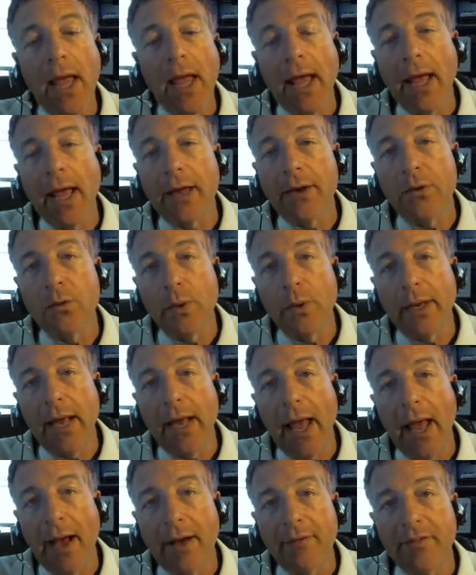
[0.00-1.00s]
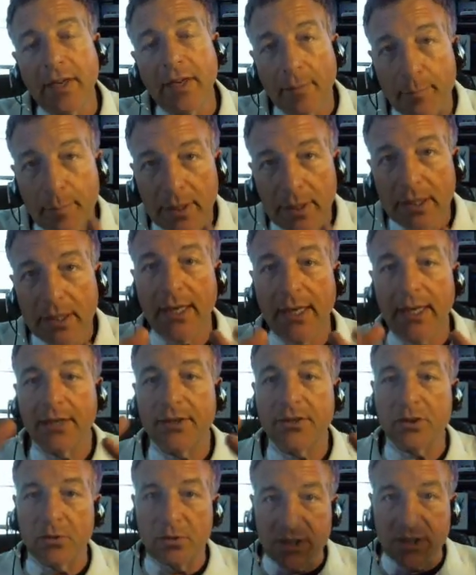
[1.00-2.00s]
And we have the ability
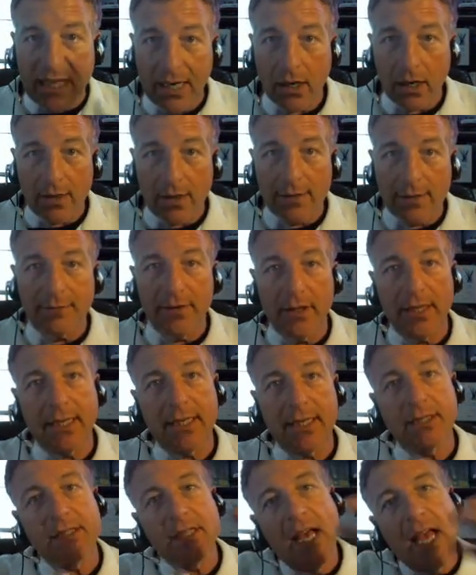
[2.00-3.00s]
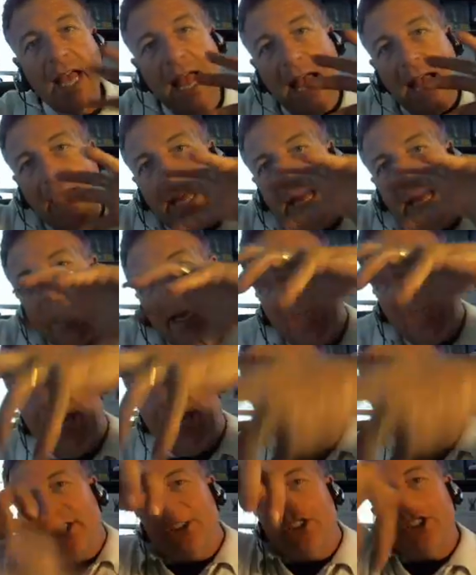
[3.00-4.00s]
to take our feelings
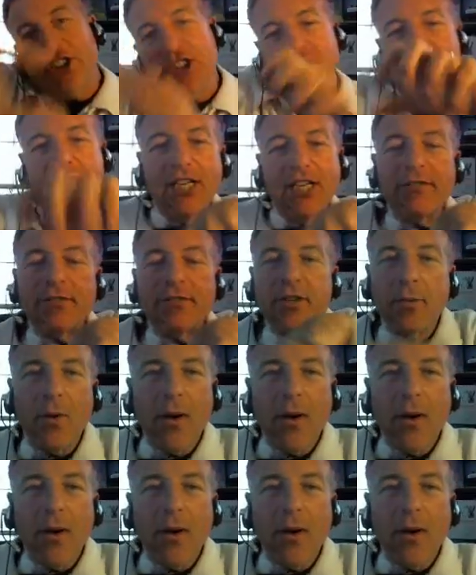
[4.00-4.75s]
and shift them